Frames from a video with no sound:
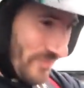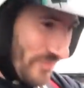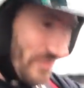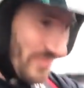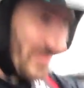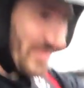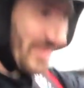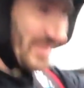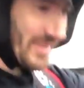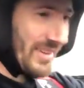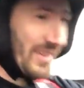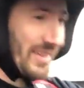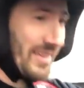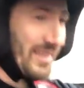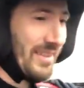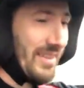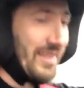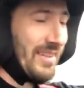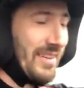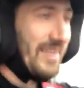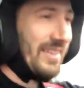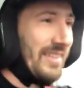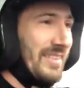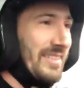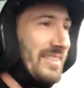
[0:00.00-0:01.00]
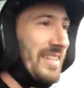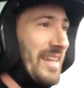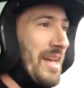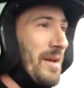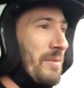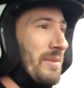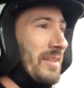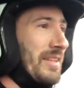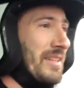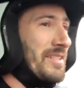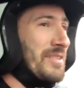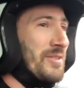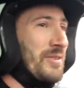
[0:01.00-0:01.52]
at HPA.
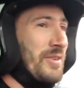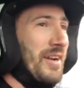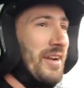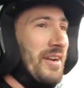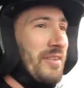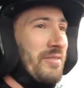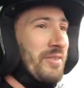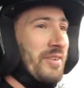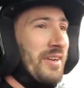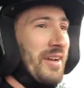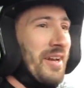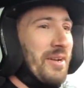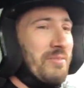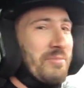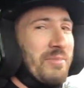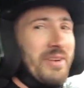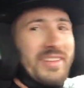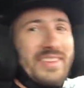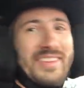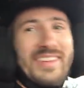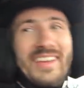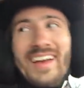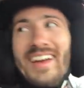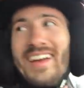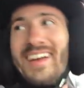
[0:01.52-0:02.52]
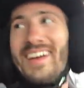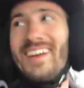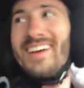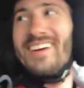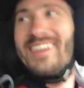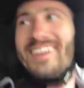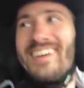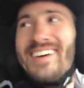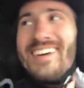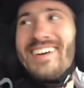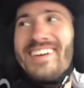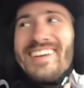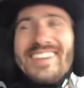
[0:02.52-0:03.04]
Damn it, that's right. after you drifted
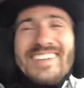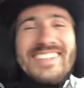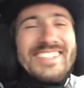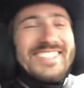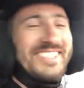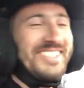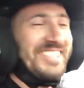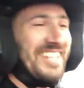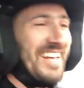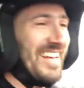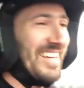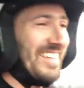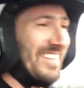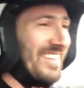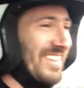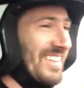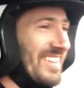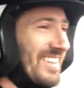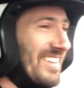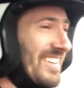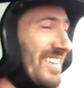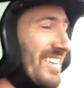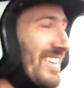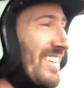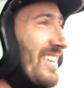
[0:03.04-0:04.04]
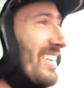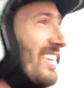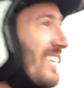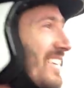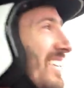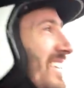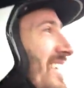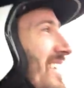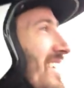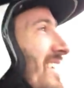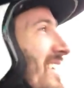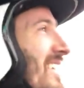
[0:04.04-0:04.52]
that. it, it worked really good.